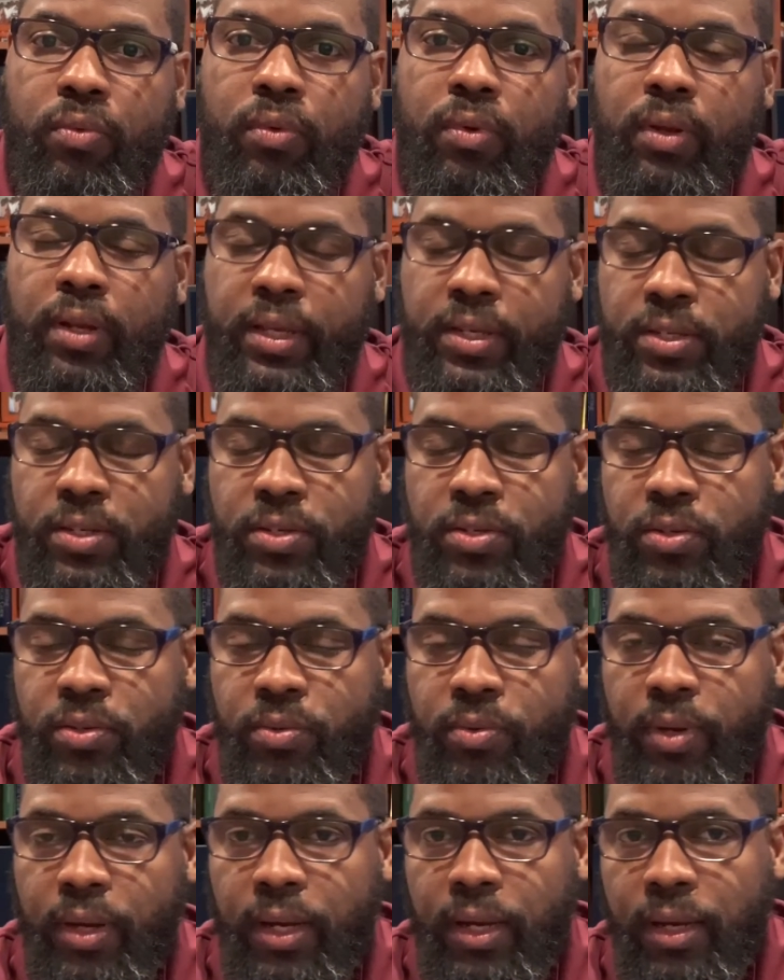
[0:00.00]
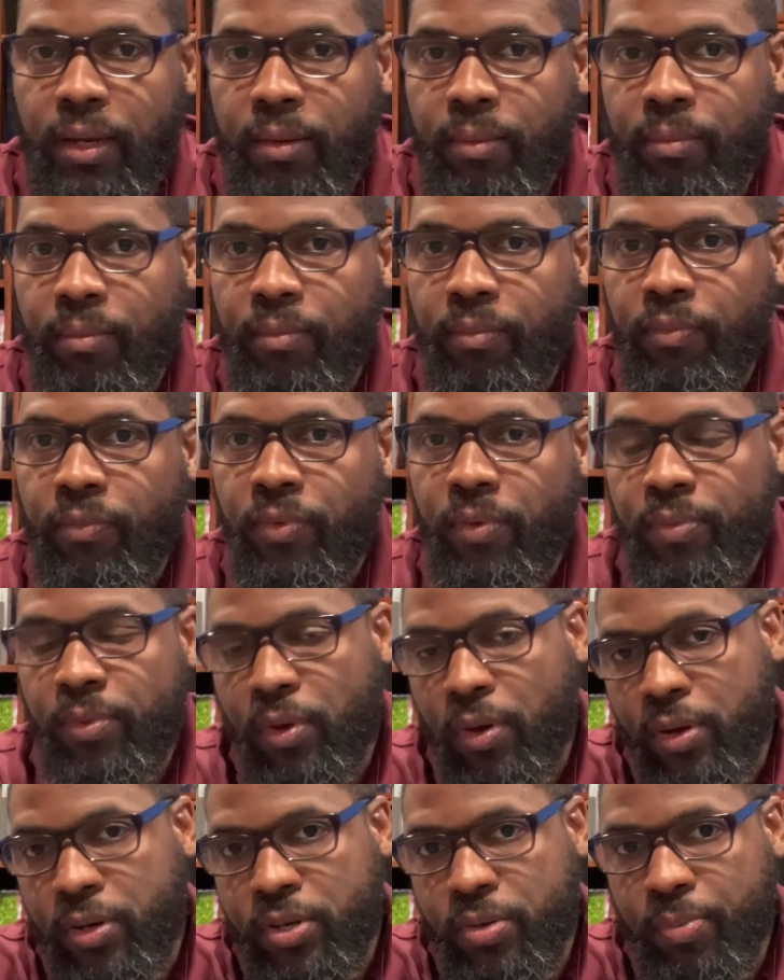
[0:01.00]
listen to um, from the
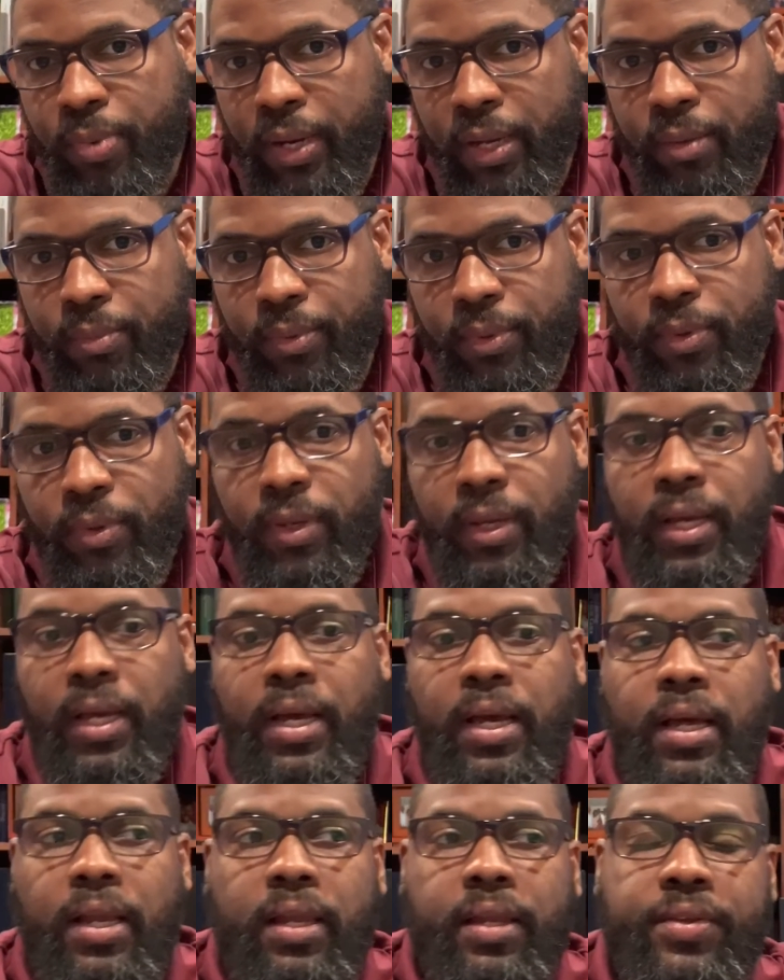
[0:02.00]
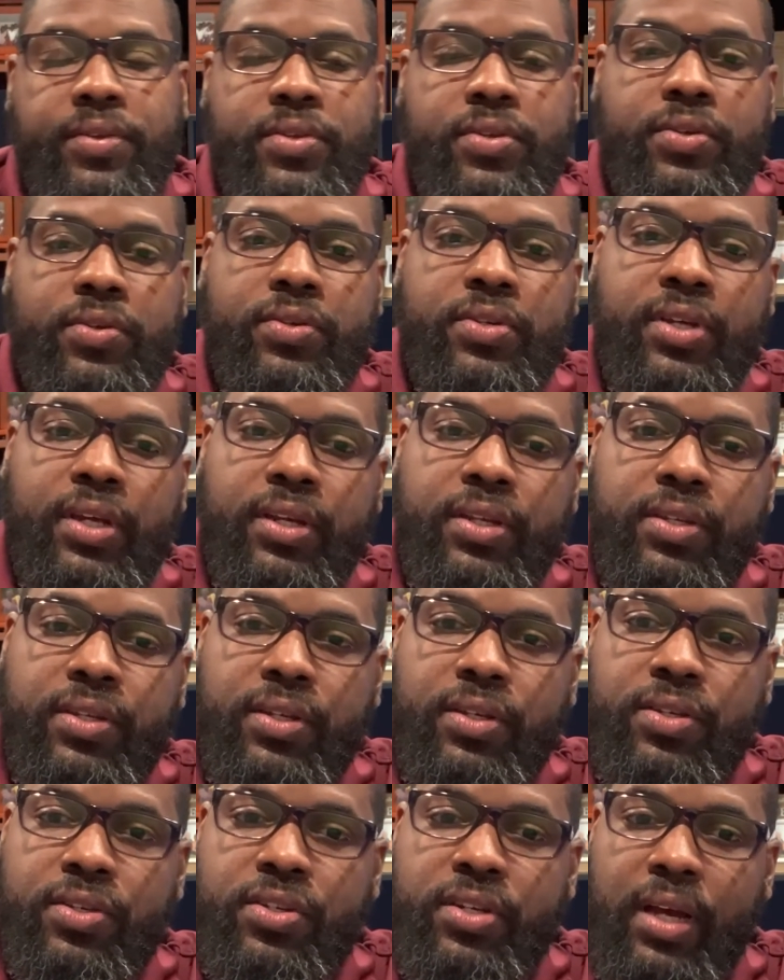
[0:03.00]
audio Bible. Listen to
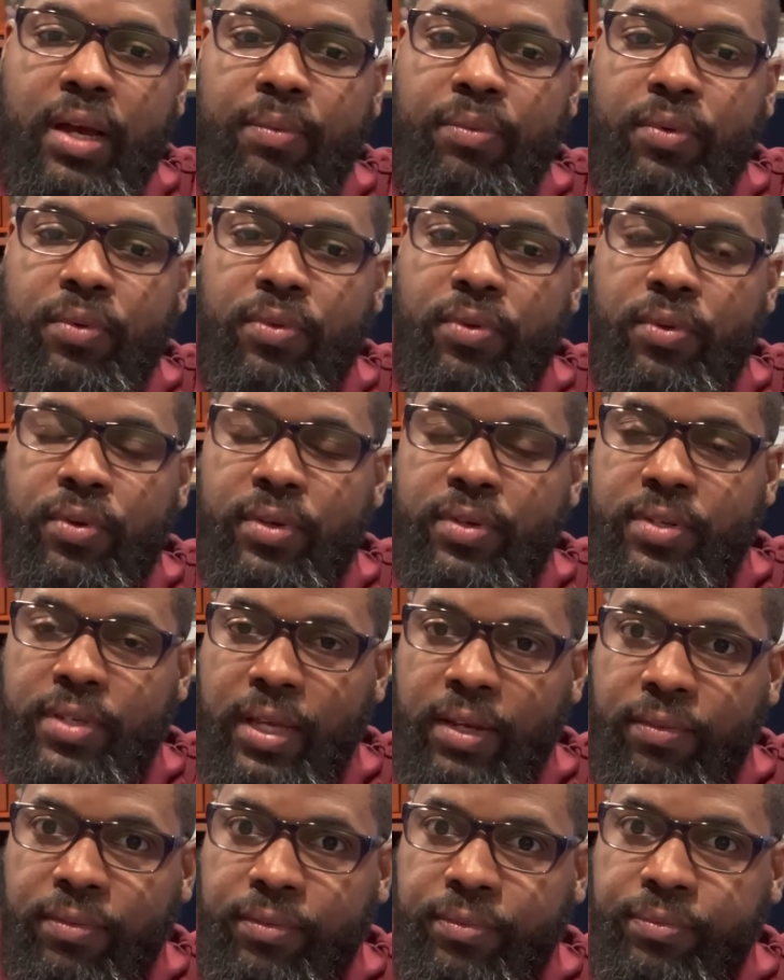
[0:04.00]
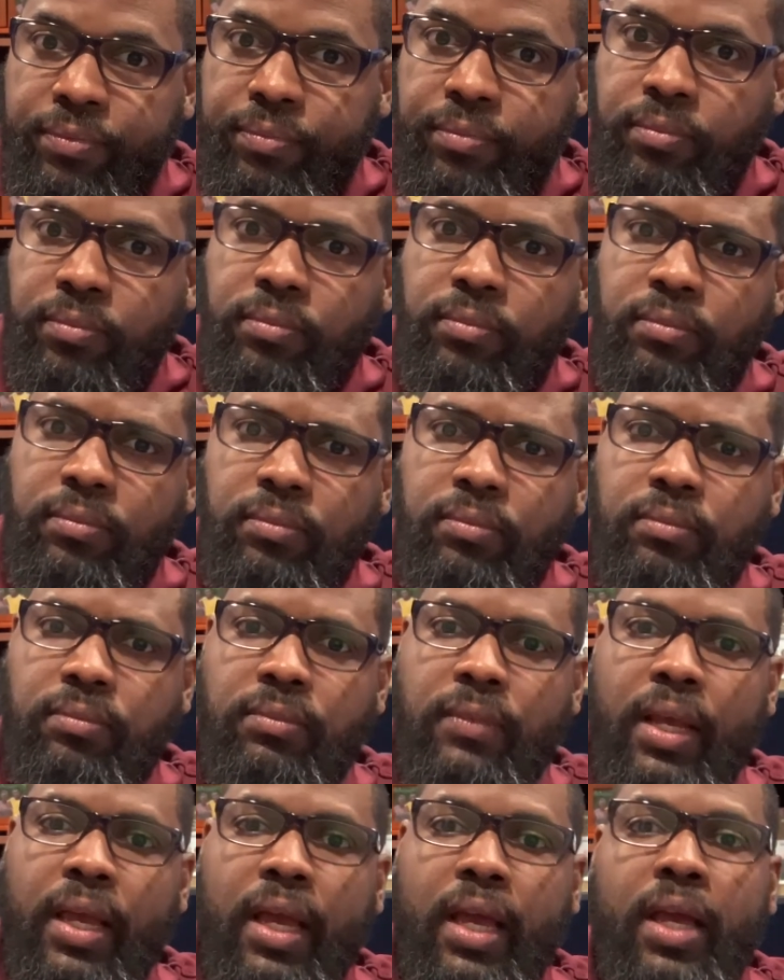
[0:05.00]
Genesis chapter 37.
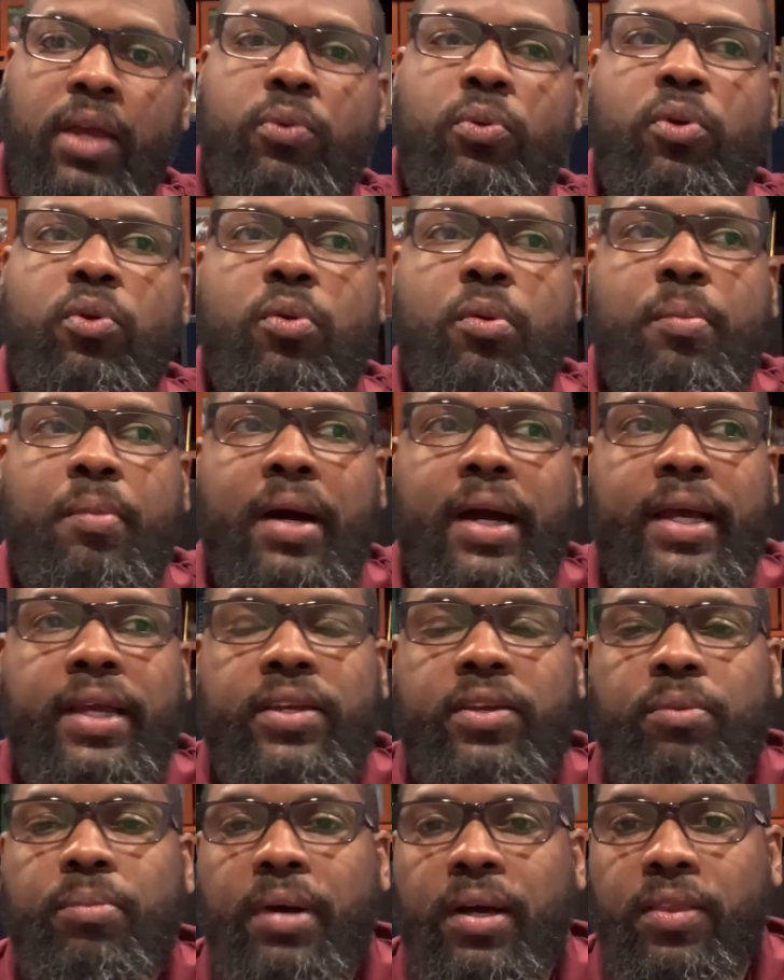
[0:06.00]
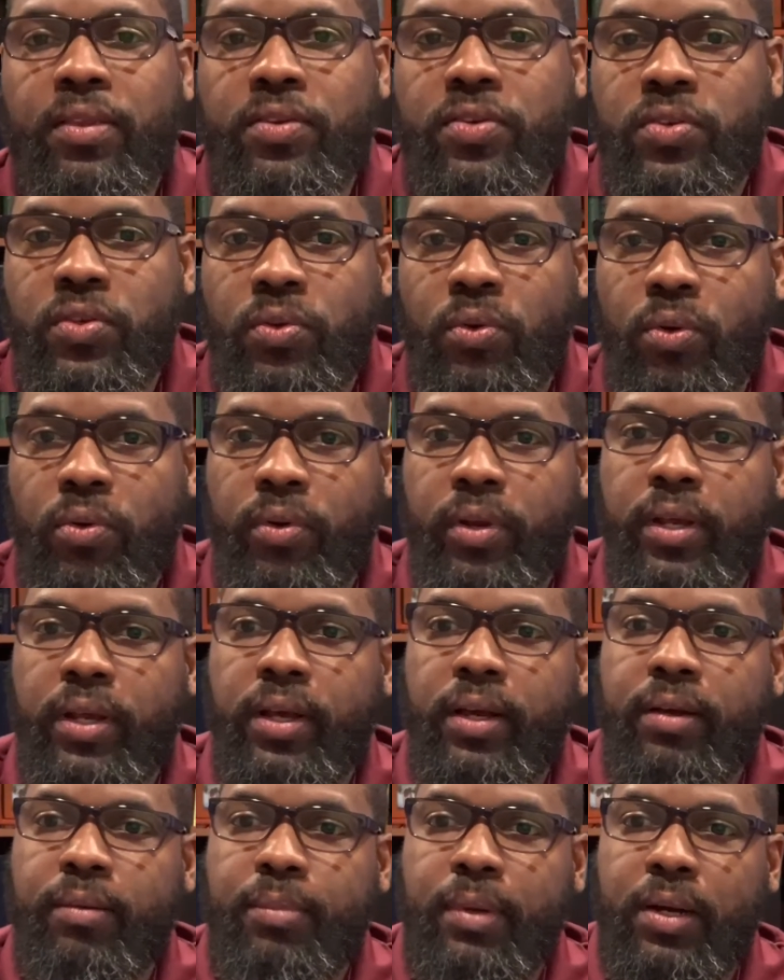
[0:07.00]
It will remind you about the story
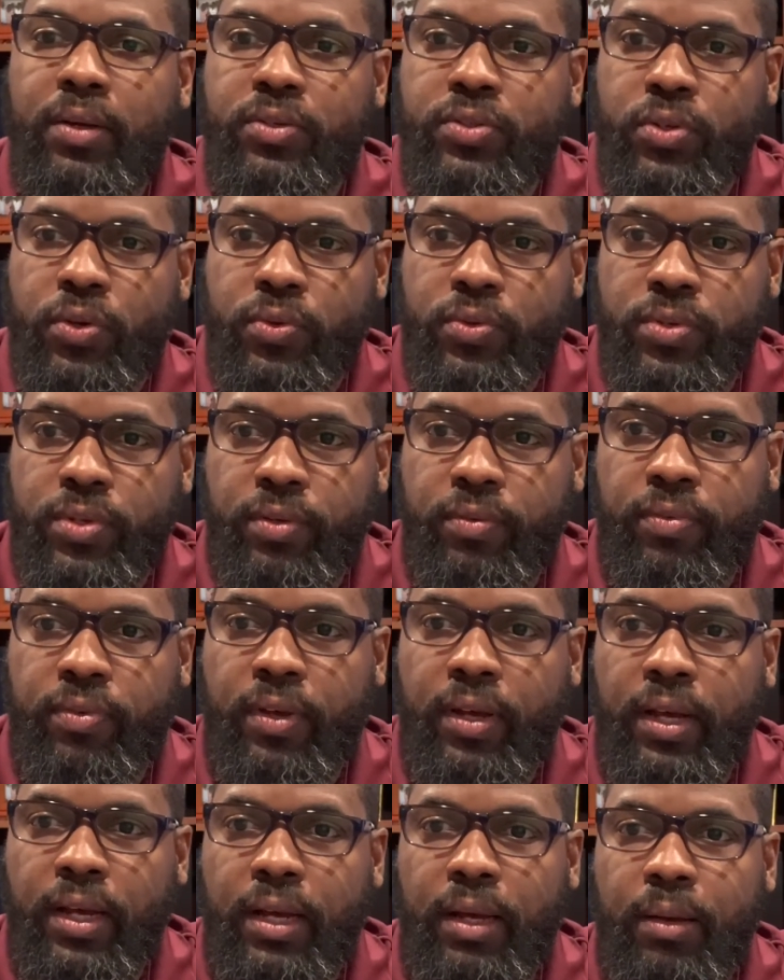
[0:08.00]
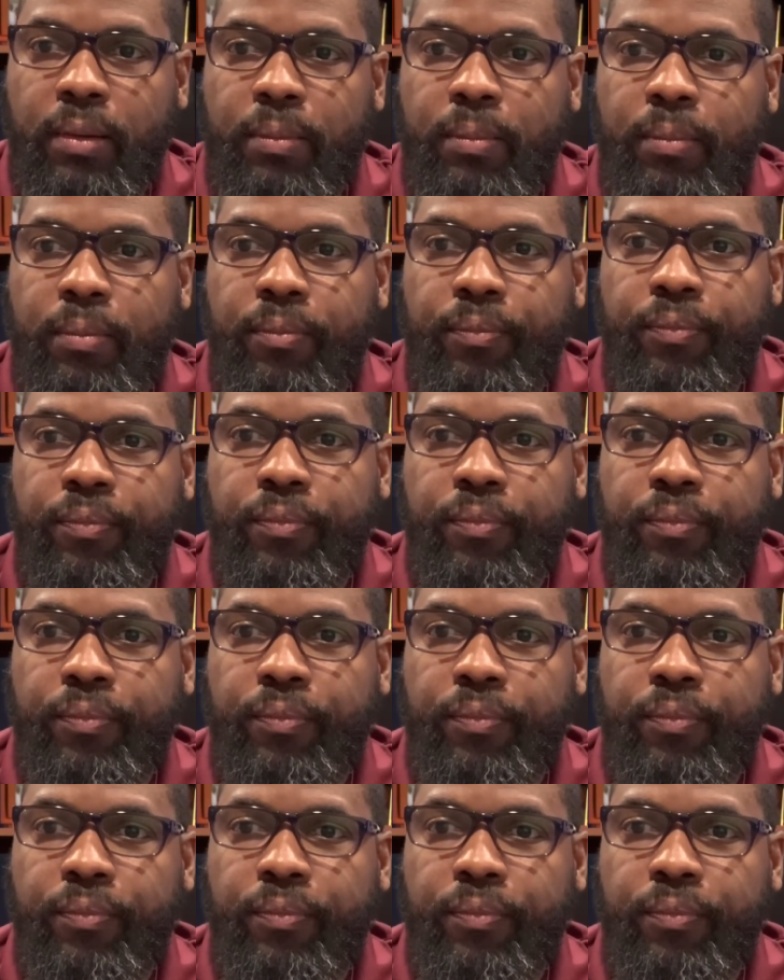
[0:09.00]
about Joseph, um,